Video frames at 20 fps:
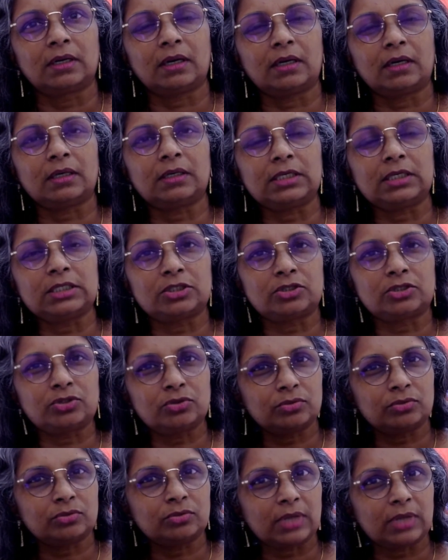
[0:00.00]
uh, it's
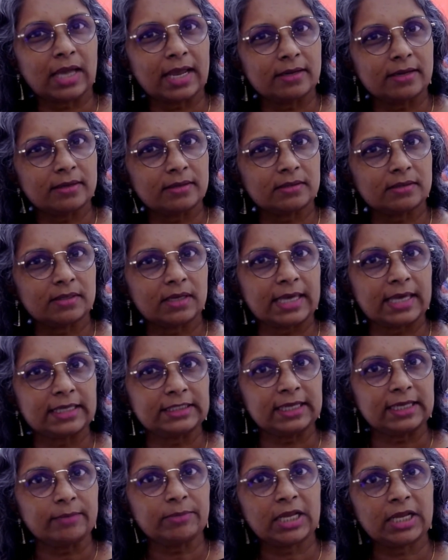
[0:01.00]
to and the
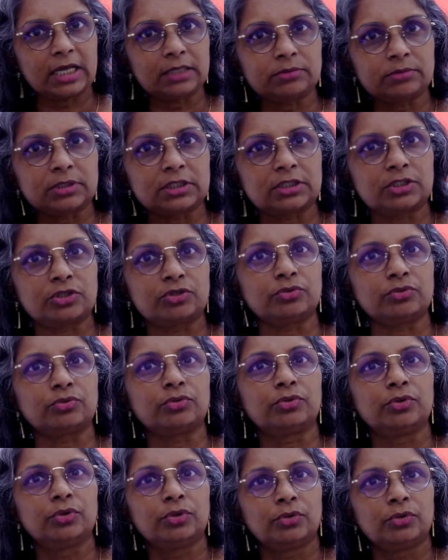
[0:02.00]
Examen helps us
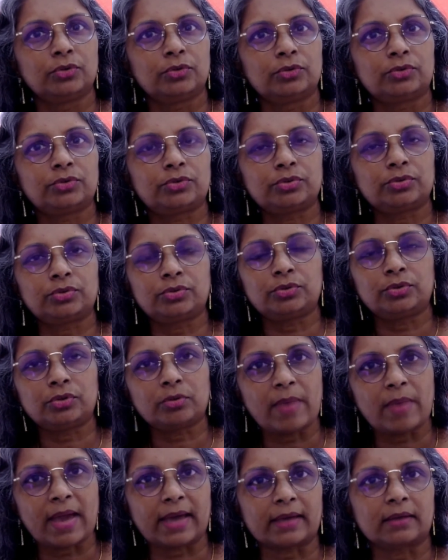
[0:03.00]
to to
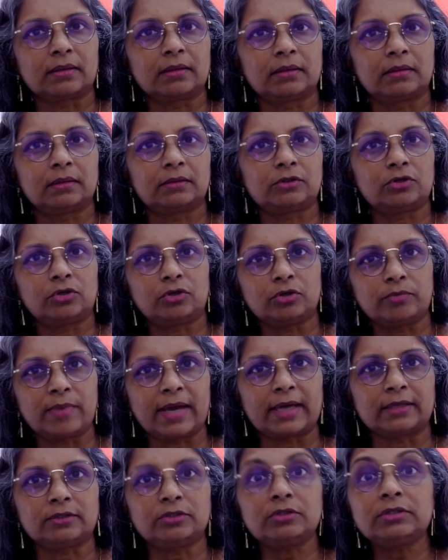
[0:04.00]
look back to look
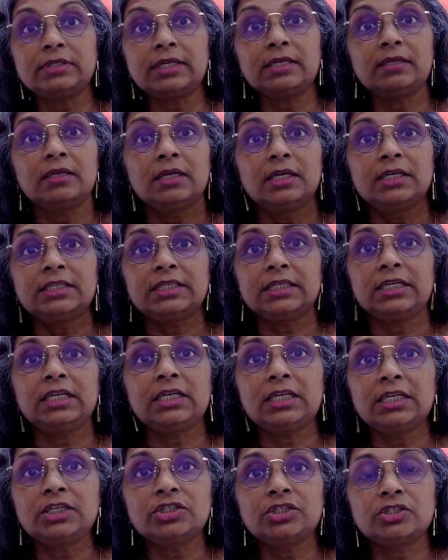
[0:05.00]
back so saint, saint
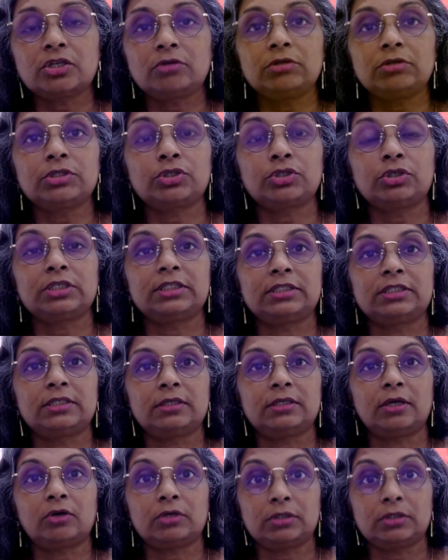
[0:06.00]
ignatius always told his
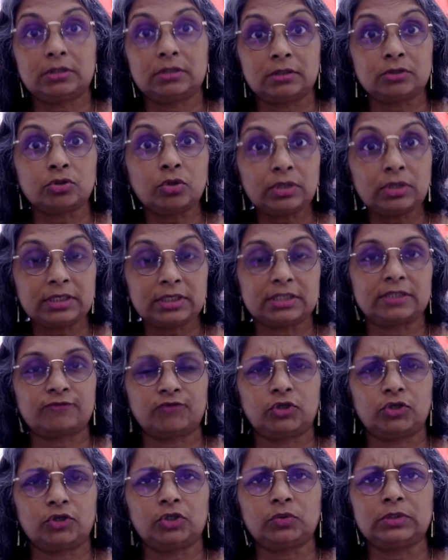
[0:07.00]
told his
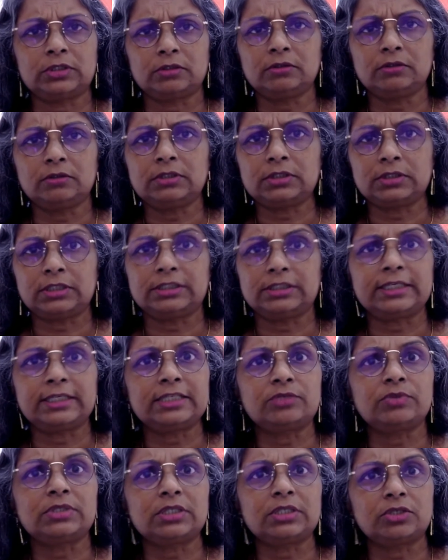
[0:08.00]
followers no the
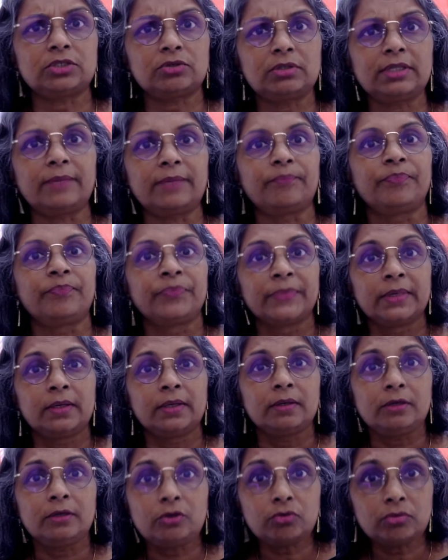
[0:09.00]
jesuits he told them
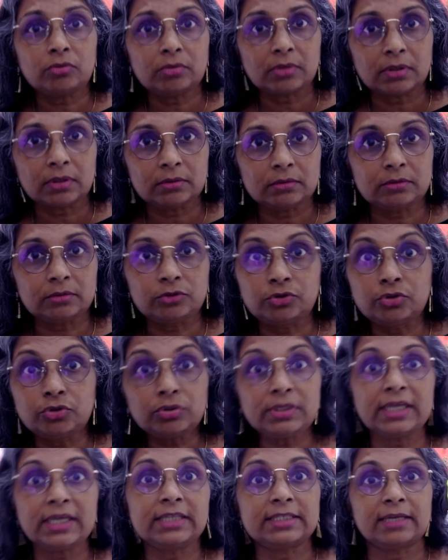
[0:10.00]
you do
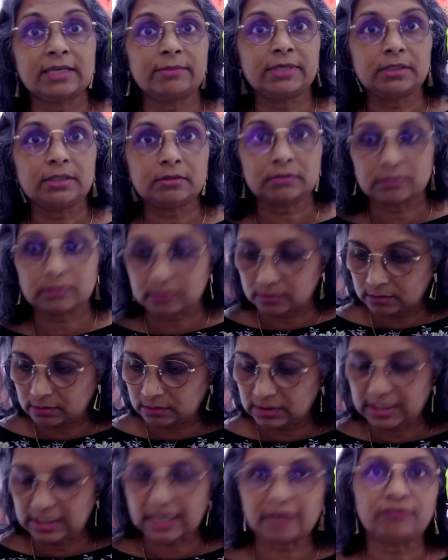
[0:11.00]
the Examen
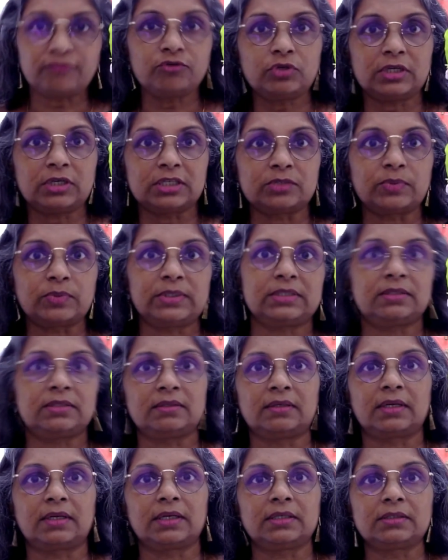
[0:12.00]
in the afternoon as well as in
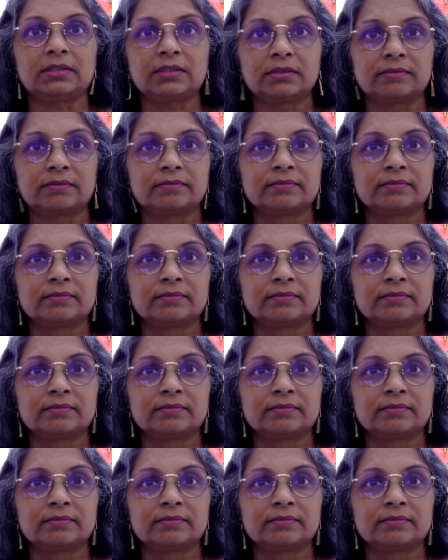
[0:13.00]
the night